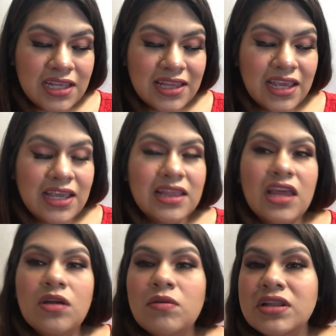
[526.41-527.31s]
Like, they
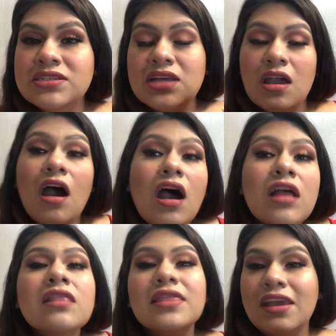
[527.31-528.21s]
don't want to stay
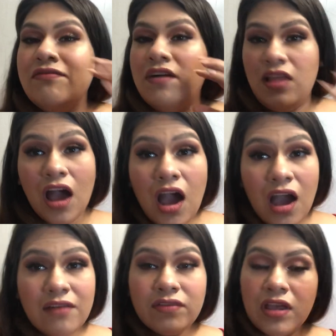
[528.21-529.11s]
on. They fall
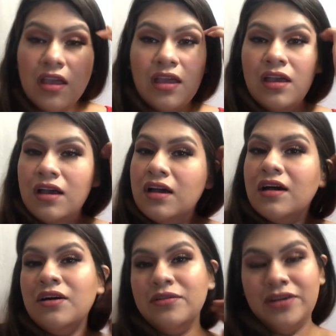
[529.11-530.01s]
off.
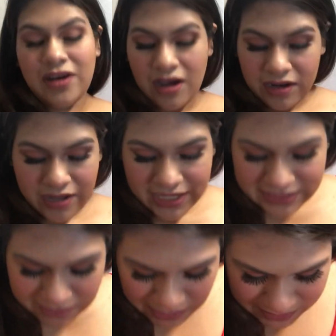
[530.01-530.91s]
Oh god, guys.
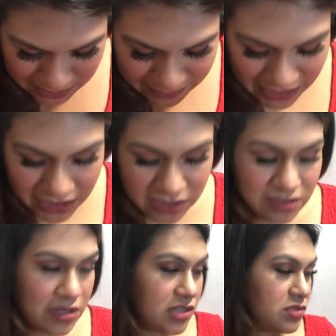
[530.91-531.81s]
Sometimes I'm like,
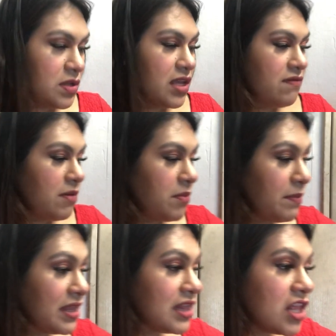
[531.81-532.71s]
I just want to give up
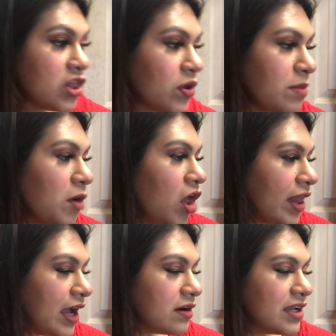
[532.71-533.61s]
and throw them all
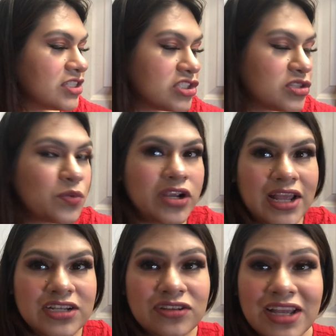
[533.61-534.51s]
out and just wear
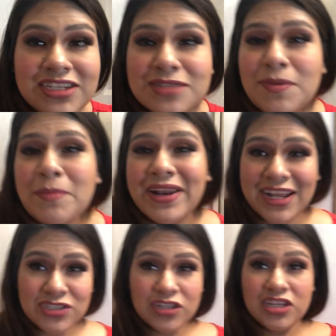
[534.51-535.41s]
natural lashes. But my
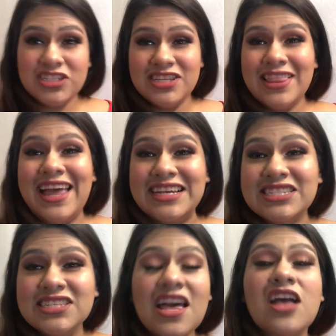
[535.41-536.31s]
natural
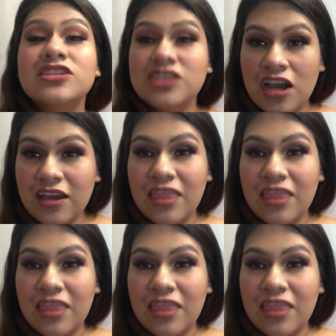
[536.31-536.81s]
lashes suck.